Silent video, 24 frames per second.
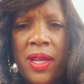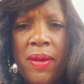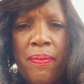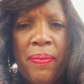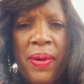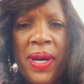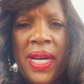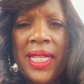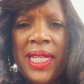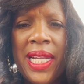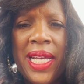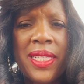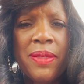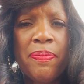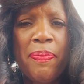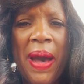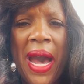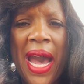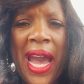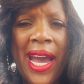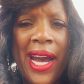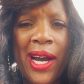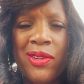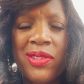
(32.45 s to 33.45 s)
But lease
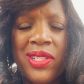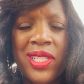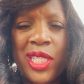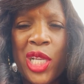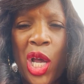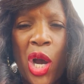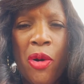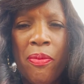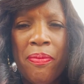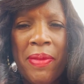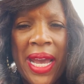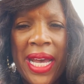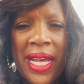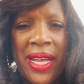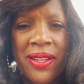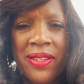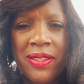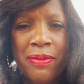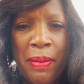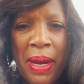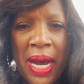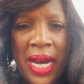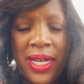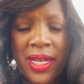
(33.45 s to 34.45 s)
buyouts don't make us
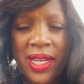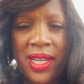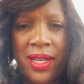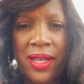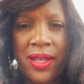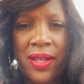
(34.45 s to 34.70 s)
money.